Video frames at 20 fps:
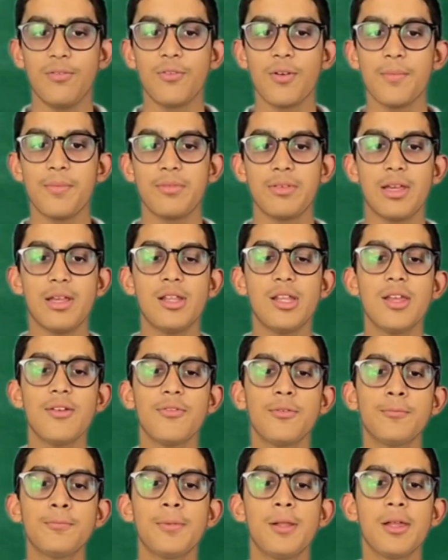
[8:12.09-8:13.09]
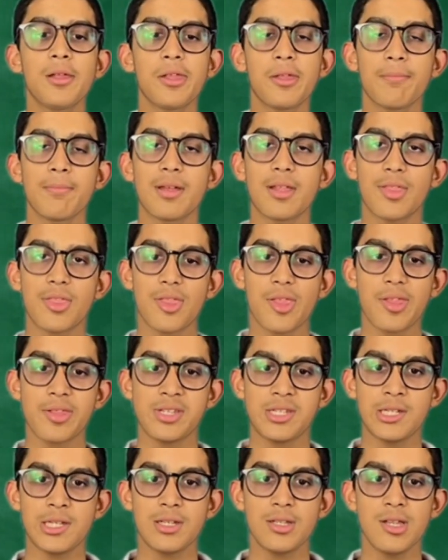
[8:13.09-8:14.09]
from 11 Plus Maths
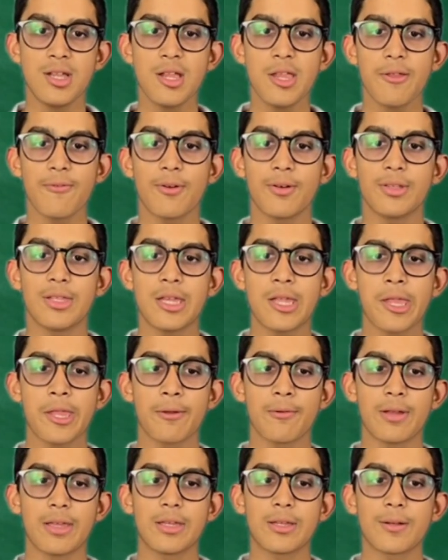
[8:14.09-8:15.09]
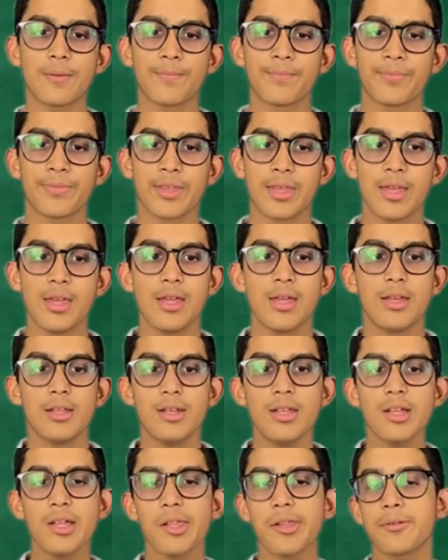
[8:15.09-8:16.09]
Genius for this week.
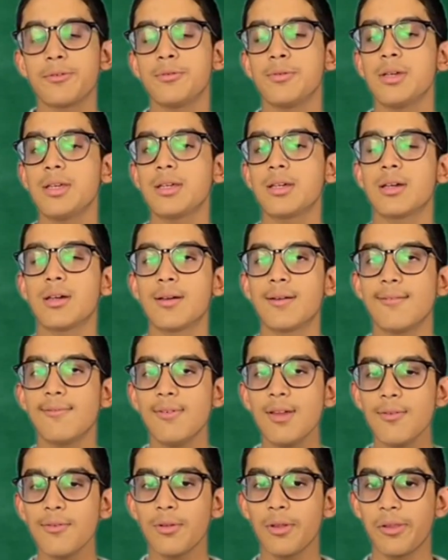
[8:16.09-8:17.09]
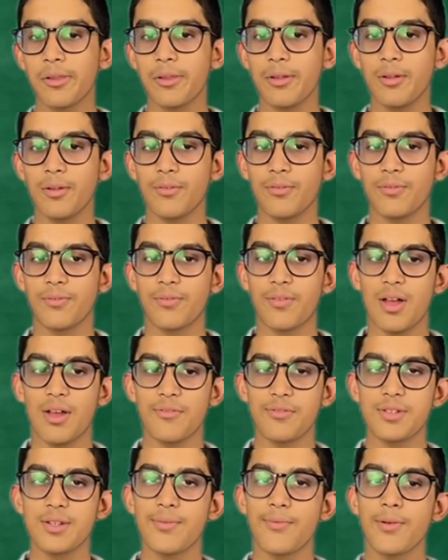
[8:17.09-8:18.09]
Next week, we will solve
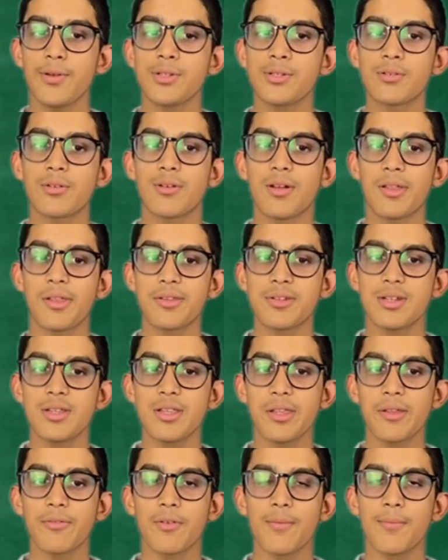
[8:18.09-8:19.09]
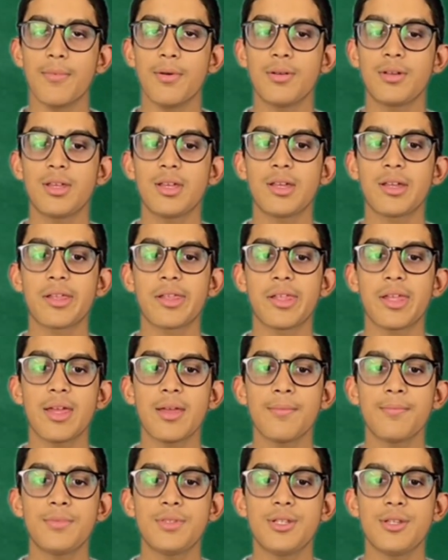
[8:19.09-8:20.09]
5 different questions from mock
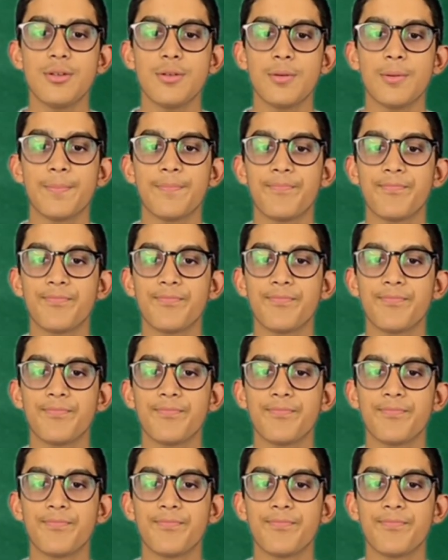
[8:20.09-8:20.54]
exam 2.